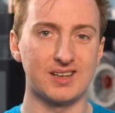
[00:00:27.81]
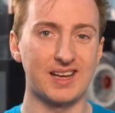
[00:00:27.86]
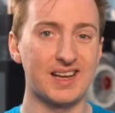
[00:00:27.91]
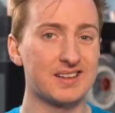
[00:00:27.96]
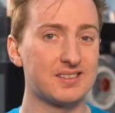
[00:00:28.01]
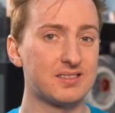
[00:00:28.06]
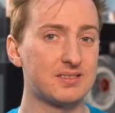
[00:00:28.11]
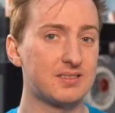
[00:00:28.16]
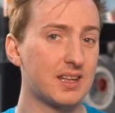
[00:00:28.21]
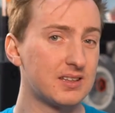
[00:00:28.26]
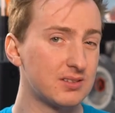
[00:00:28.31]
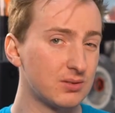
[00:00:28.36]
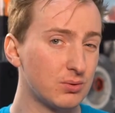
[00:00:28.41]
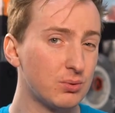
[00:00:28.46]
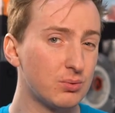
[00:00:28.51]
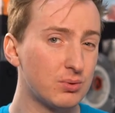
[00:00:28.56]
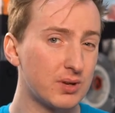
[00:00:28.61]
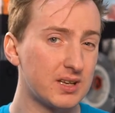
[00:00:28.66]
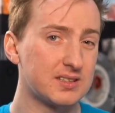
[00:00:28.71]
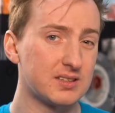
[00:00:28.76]
and there's
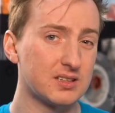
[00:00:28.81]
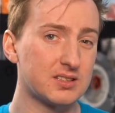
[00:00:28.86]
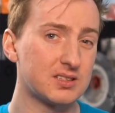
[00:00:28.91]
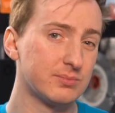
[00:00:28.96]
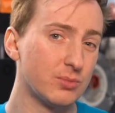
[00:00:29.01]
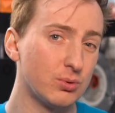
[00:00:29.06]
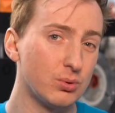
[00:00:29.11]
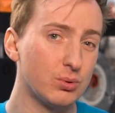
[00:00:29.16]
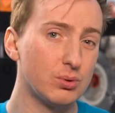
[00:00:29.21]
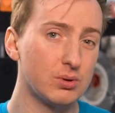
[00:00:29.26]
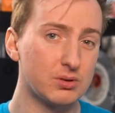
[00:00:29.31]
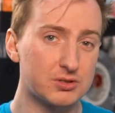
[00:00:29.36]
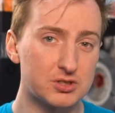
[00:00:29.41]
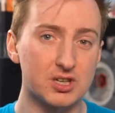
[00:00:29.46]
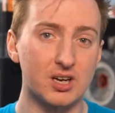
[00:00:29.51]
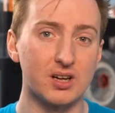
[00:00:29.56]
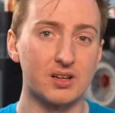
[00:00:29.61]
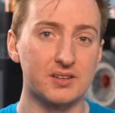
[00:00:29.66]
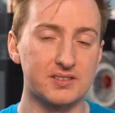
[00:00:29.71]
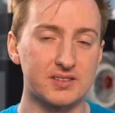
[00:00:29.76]
always a small
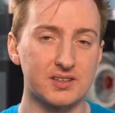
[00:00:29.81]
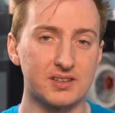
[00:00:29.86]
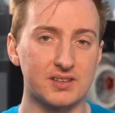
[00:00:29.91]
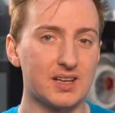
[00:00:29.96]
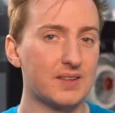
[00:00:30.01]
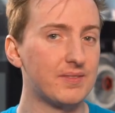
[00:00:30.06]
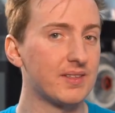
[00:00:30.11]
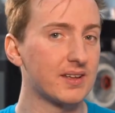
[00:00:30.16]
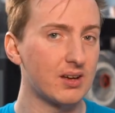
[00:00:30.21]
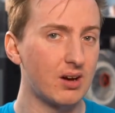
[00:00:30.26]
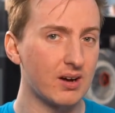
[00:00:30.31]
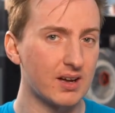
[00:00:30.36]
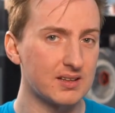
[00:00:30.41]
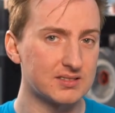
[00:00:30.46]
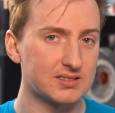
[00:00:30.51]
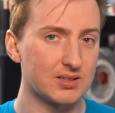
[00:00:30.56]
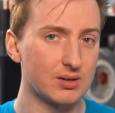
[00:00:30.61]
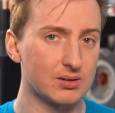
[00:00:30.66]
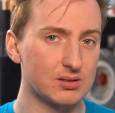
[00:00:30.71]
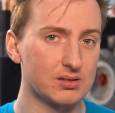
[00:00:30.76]
chance that if the car gets
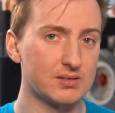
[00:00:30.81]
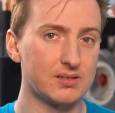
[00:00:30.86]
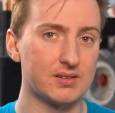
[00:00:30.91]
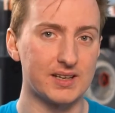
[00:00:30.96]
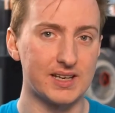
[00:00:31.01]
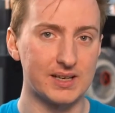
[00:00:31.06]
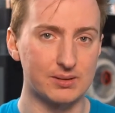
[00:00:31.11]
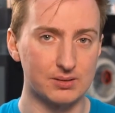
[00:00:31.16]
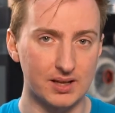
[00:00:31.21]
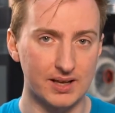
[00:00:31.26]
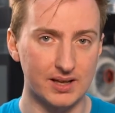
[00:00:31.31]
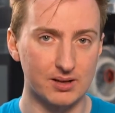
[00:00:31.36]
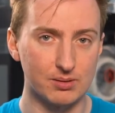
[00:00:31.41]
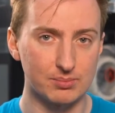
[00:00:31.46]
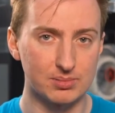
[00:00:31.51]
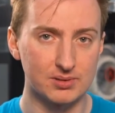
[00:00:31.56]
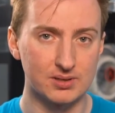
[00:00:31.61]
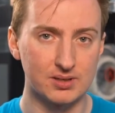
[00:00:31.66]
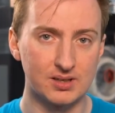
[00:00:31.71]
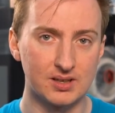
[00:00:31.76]
stolen, it'll help.